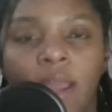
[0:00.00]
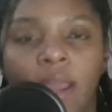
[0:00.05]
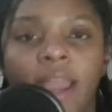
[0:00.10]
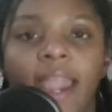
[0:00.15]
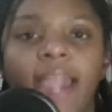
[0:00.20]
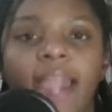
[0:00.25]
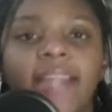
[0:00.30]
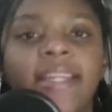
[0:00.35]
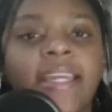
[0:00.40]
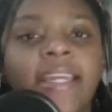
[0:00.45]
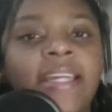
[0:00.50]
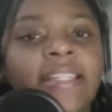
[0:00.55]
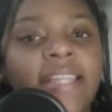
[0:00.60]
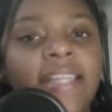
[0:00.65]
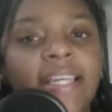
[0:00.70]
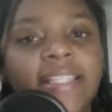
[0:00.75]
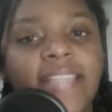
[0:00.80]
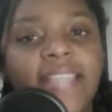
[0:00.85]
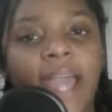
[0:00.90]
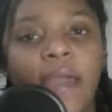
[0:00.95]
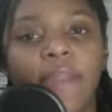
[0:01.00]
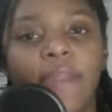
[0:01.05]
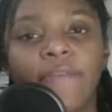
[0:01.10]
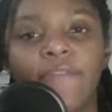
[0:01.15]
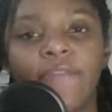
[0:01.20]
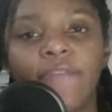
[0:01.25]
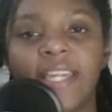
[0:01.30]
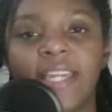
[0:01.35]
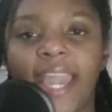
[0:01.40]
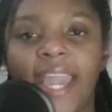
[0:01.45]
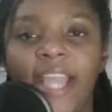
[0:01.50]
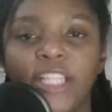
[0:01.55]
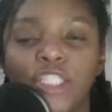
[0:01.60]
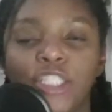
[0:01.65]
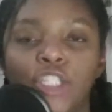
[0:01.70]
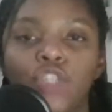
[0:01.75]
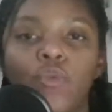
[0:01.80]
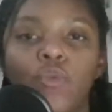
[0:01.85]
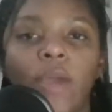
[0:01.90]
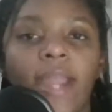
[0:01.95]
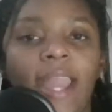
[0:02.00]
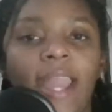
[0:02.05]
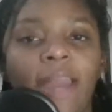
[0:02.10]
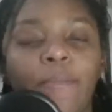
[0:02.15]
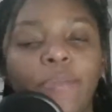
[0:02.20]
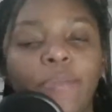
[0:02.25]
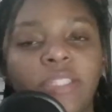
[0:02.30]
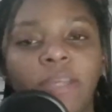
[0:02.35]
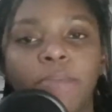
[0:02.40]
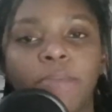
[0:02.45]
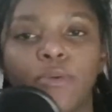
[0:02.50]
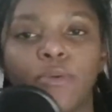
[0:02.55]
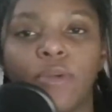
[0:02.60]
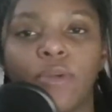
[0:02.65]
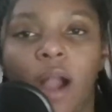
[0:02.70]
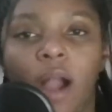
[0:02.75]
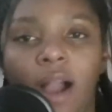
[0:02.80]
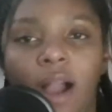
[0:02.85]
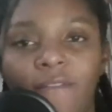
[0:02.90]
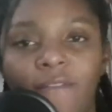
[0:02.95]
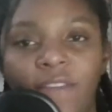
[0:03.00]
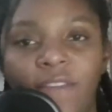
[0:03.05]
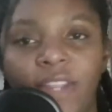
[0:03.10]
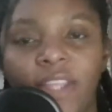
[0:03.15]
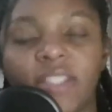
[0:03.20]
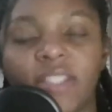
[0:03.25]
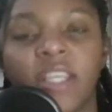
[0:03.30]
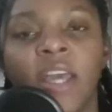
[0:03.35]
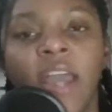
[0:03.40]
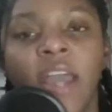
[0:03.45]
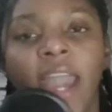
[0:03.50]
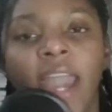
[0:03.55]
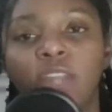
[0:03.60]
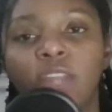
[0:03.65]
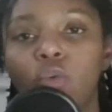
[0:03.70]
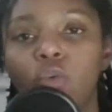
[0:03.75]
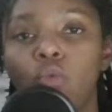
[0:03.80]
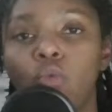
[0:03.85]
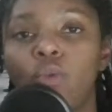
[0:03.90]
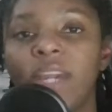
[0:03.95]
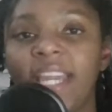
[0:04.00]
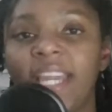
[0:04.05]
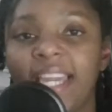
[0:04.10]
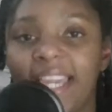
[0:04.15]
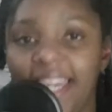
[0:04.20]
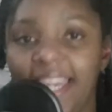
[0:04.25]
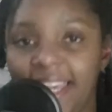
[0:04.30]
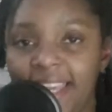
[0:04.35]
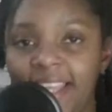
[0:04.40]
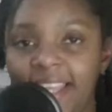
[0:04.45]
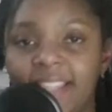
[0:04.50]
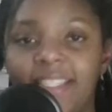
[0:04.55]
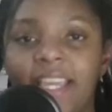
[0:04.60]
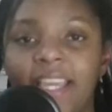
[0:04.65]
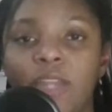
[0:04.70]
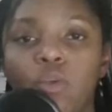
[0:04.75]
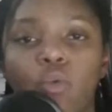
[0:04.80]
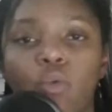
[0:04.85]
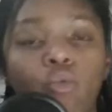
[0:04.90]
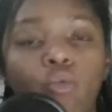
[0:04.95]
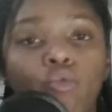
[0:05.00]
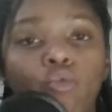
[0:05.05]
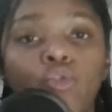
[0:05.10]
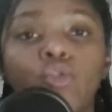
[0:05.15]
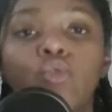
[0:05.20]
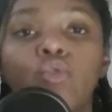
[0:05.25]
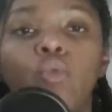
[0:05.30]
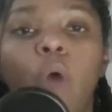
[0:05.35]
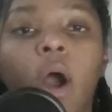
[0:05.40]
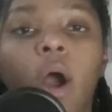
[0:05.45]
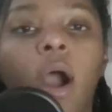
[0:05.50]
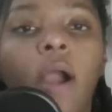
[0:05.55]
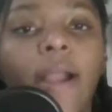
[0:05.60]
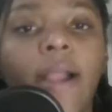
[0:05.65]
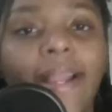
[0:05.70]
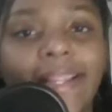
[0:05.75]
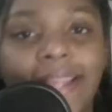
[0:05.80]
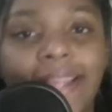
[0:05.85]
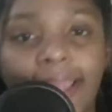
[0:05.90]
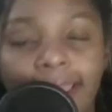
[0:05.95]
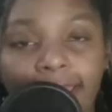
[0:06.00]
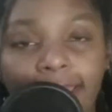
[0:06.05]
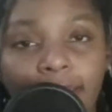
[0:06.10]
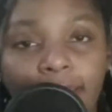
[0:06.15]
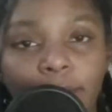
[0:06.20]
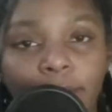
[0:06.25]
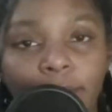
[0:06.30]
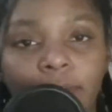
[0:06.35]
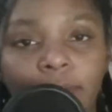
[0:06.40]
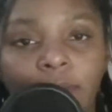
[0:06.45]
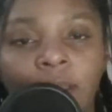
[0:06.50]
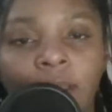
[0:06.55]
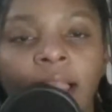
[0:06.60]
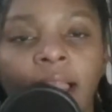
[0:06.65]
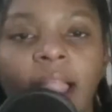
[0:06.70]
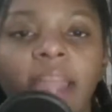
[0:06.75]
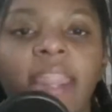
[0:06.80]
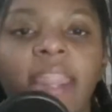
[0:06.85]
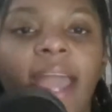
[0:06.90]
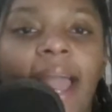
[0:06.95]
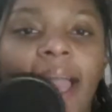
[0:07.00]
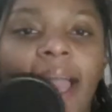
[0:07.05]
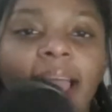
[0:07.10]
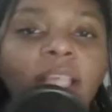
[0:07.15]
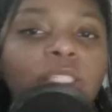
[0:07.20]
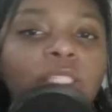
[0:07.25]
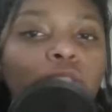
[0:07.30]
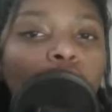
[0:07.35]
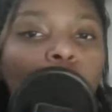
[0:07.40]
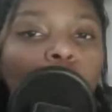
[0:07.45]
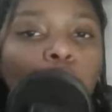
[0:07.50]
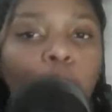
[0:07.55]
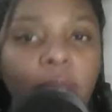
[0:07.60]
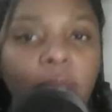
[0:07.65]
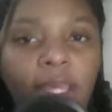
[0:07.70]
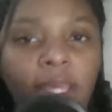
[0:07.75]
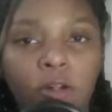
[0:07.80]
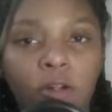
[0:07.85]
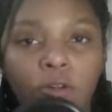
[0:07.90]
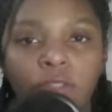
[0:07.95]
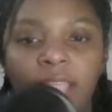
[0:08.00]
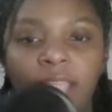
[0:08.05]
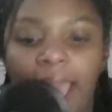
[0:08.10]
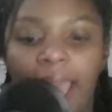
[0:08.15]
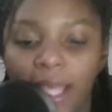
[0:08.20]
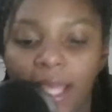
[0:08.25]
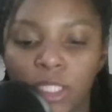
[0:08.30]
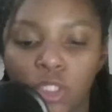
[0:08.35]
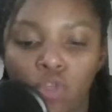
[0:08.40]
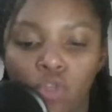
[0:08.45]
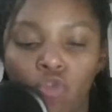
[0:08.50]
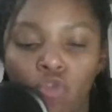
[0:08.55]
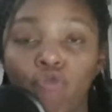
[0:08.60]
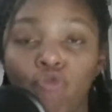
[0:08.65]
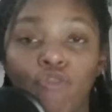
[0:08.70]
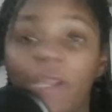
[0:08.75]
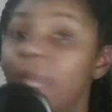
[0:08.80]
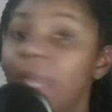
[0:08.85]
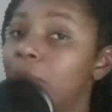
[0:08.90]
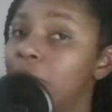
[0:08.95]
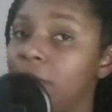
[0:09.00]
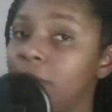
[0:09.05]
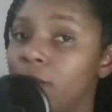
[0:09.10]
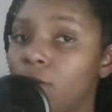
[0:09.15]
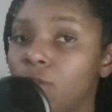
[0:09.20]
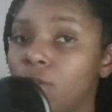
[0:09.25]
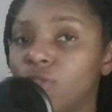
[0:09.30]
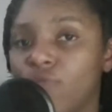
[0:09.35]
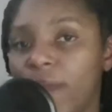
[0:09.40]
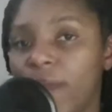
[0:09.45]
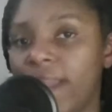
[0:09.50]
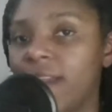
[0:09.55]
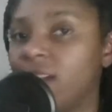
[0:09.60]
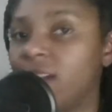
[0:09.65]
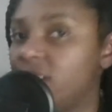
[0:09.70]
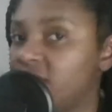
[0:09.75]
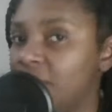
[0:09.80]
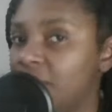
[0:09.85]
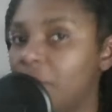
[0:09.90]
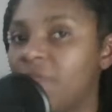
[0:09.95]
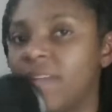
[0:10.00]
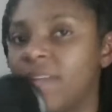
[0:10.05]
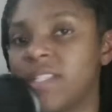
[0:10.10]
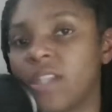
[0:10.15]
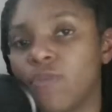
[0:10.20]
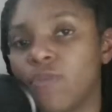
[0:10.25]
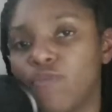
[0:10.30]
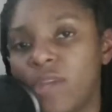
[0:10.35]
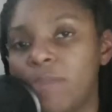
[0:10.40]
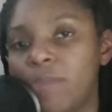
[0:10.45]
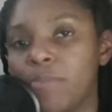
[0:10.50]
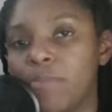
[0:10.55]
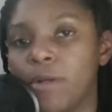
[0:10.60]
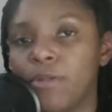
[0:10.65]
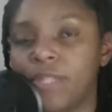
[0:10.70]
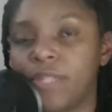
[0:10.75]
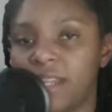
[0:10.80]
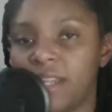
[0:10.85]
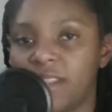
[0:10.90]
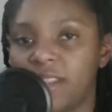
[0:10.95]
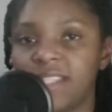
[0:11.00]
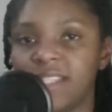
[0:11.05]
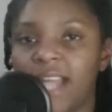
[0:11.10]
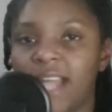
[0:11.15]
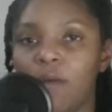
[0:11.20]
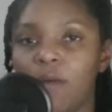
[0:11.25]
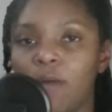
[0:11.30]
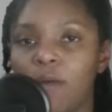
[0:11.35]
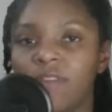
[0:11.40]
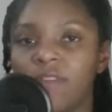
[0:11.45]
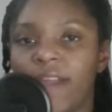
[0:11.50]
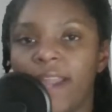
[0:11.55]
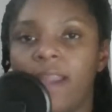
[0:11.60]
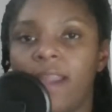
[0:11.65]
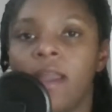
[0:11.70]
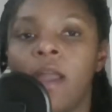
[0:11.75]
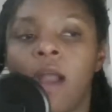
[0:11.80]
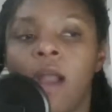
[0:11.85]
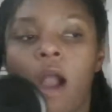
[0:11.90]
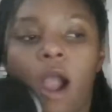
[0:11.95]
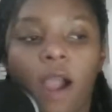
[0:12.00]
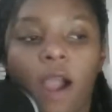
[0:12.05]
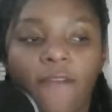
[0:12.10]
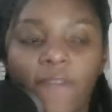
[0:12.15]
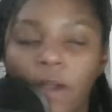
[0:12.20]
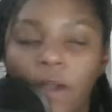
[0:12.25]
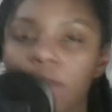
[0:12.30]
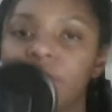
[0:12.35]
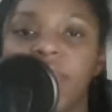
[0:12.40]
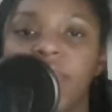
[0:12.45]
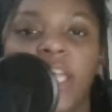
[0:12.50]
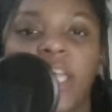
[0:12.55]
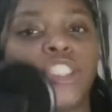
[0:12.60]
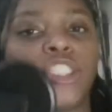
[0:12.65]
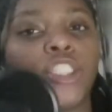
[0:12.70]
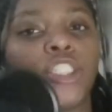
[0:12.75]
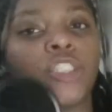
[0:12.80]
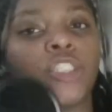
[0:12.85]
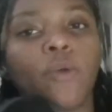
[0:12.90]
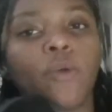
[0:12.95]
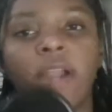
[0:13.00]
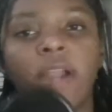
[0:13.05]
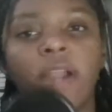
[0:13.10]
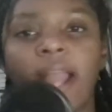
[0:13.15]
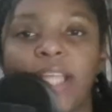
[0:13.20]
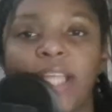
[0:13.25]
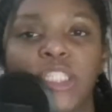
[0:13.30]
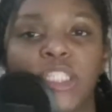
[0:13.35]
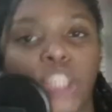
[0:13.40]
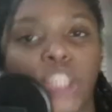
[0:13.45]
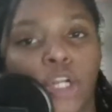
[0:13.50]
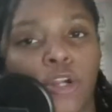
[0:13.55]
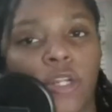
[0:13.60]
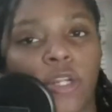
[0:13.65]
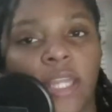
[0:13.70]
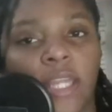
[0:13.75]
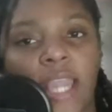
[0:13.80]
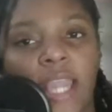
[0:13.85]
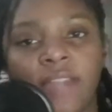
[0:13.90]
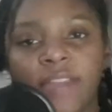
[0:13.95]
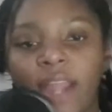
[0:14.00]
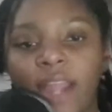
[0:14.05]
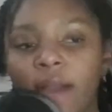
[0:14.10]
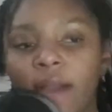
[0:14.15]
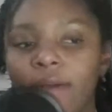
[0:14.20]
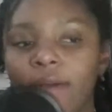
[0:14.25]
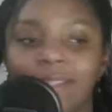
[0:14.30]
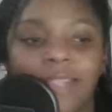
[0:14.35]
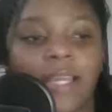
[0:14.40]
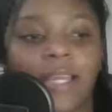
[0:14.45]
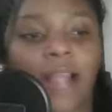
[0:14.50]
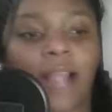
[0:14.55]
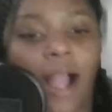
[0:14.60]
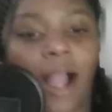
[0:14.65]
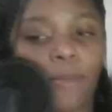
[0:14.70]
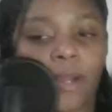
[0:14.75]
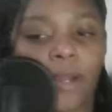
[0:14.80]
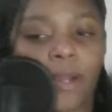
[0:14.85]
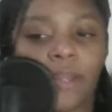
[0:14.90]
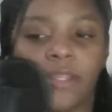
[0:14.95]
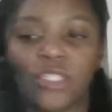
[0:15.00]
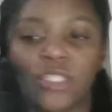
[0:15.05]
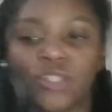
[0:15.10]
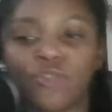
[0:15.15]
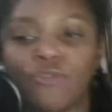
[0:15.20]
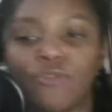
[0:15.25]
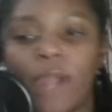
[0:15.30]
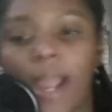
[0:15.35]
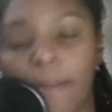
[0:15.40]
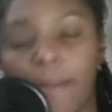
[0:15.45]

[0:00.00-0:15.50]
And in his edification, you are able to build confidence in who he is and who you are in him. And as you build, as you rebuild, right? Because some of us are rebuilding in this hour, right? Our foundations weren't as sturdy. And now he's like, I'm going to scrap